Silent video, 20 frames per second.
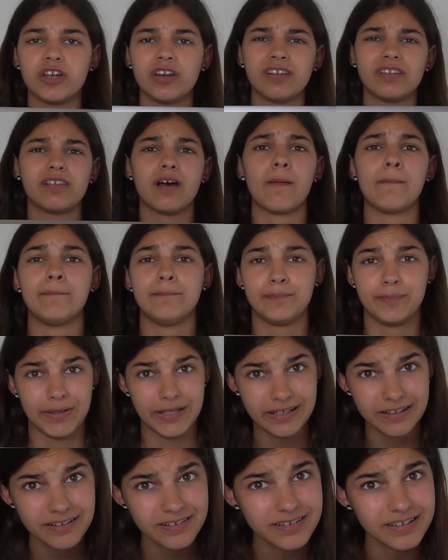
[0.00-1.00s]
It is a
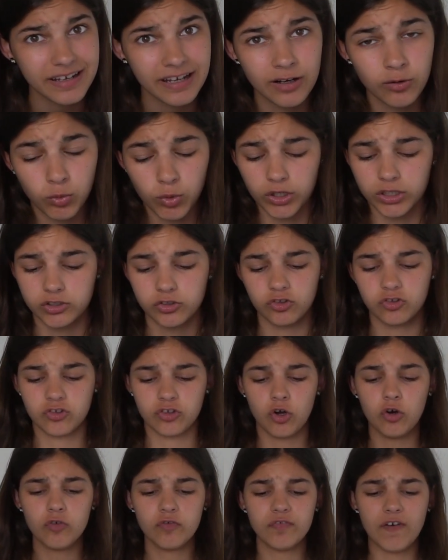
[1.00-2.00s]
beast. It works
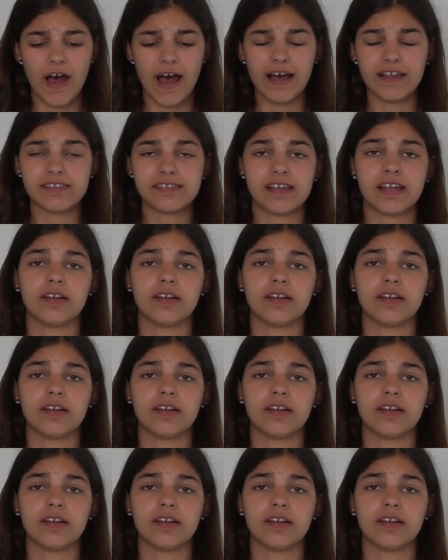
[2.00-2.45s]
so fast